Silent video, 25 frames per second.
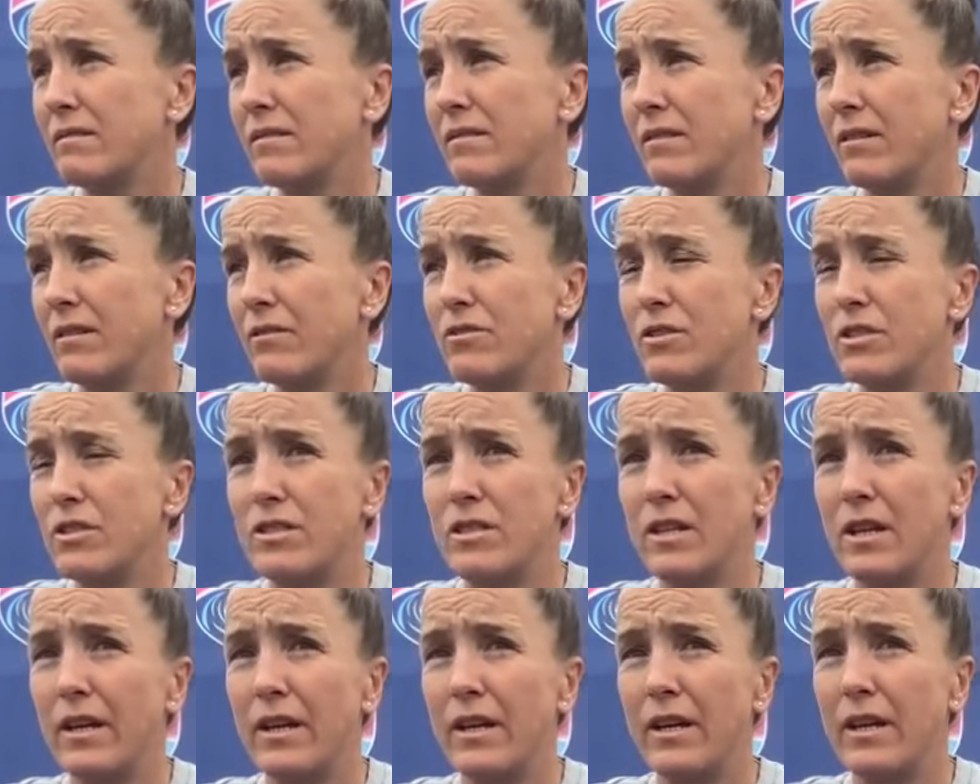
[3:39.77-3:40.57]
You know, she's
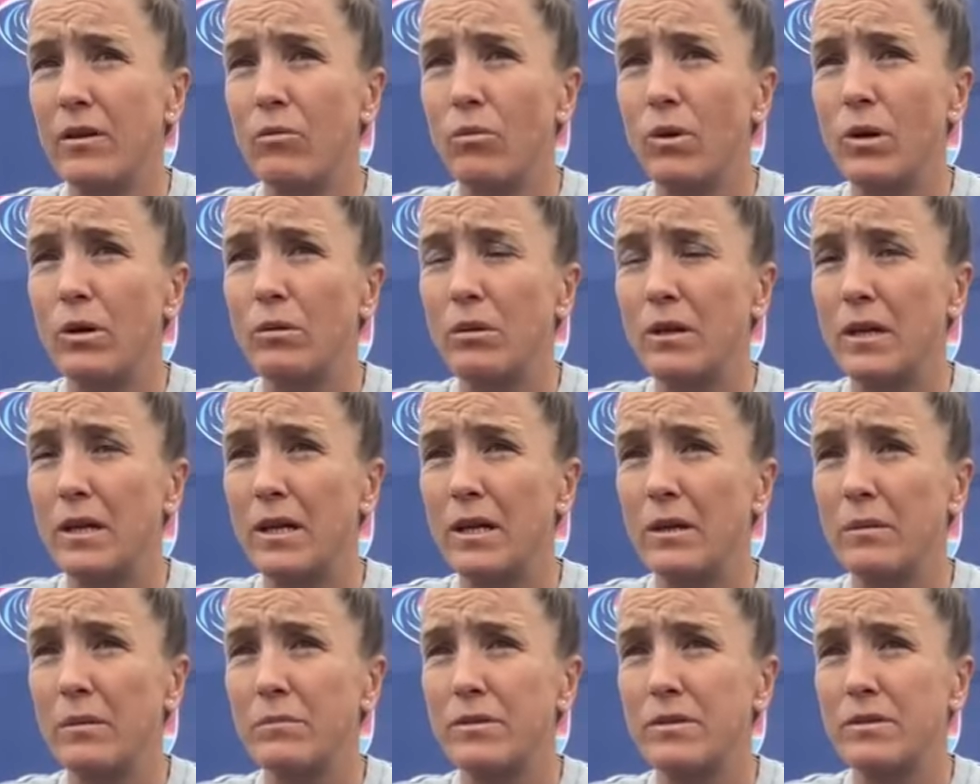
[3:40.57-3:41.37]
done it at World
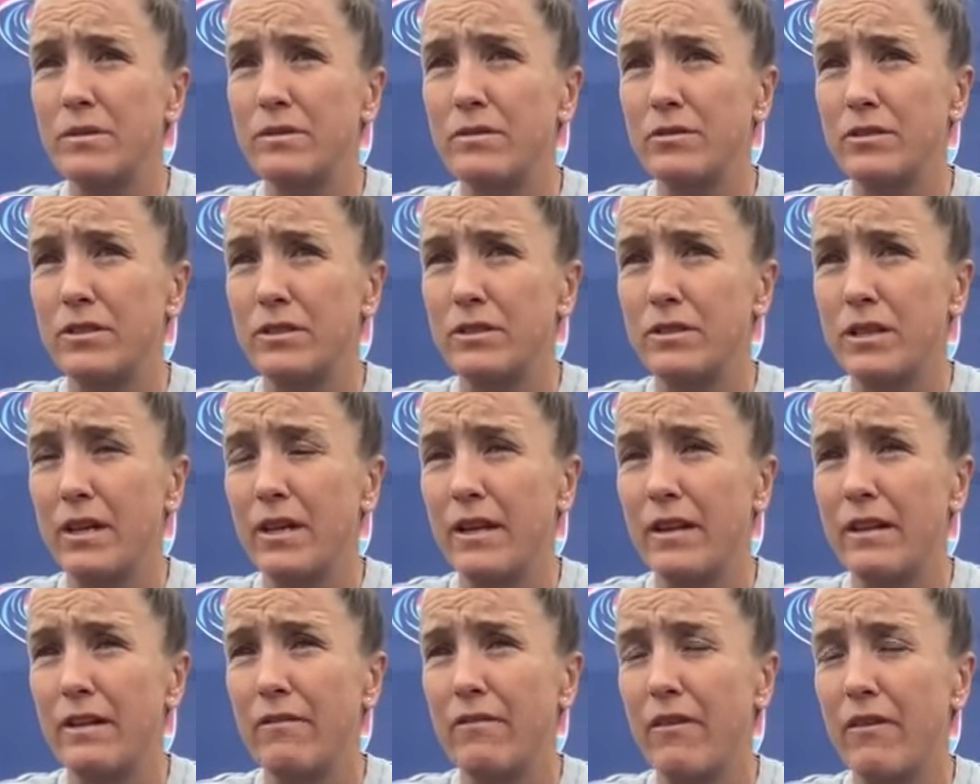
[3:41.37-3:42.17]
Cups. She's done
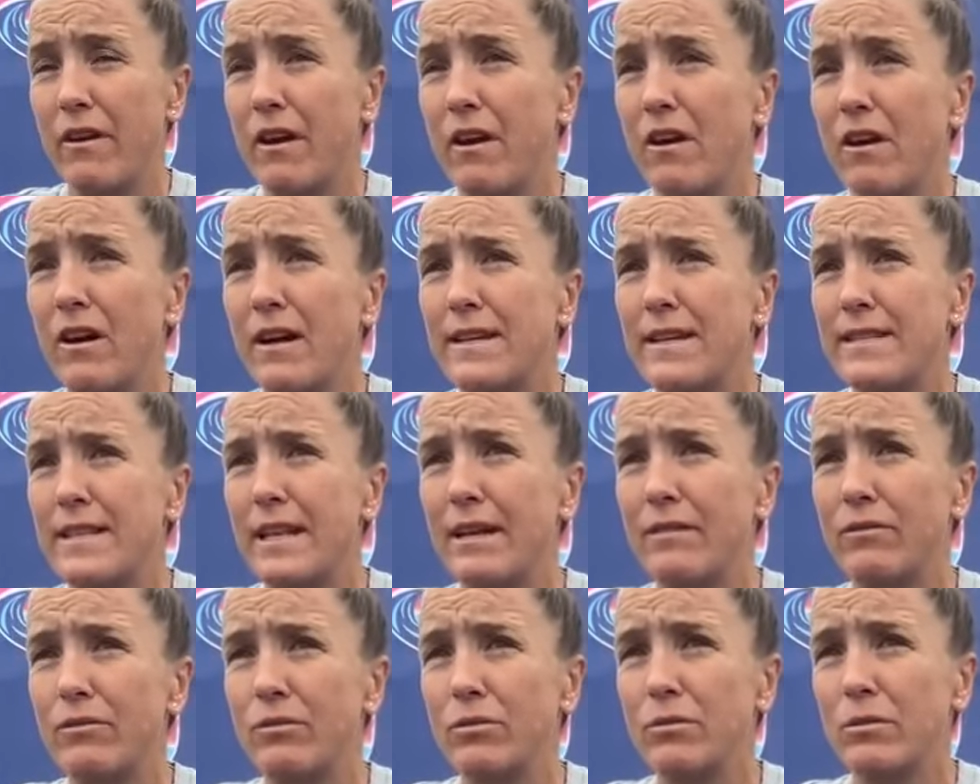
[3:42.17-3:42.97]
it at the very highest
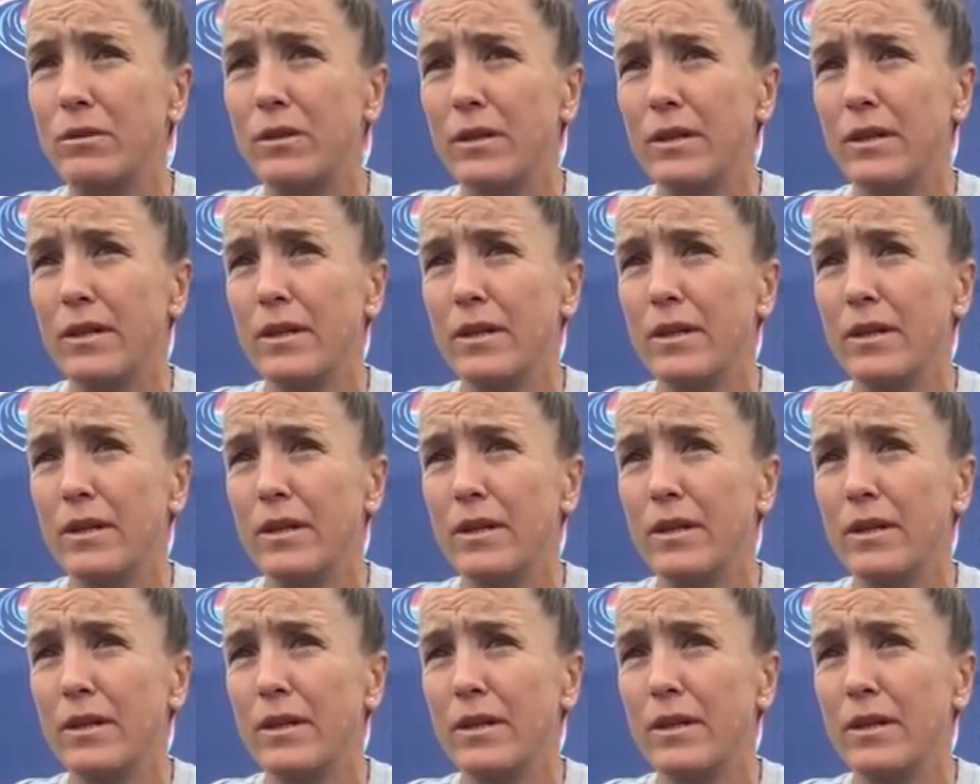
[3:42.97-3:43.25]
level.